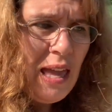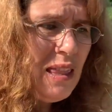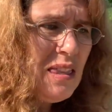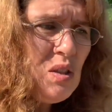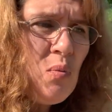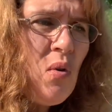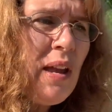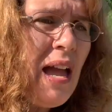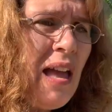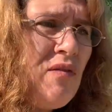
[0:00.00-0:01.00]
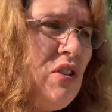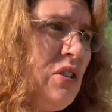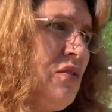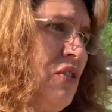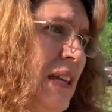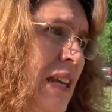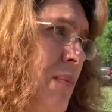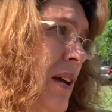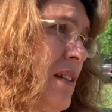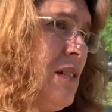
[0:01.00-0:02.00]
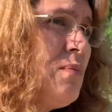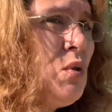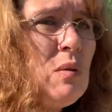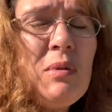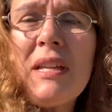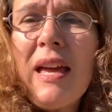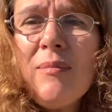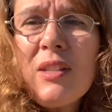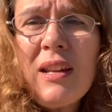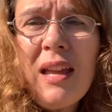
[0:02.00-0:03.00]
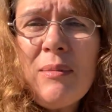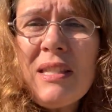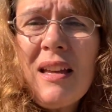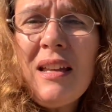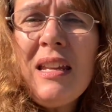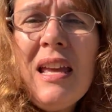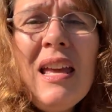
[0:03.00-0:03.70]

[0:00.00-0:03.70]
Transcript: At this point, I've looked for ladybugs multiple times on Amazon.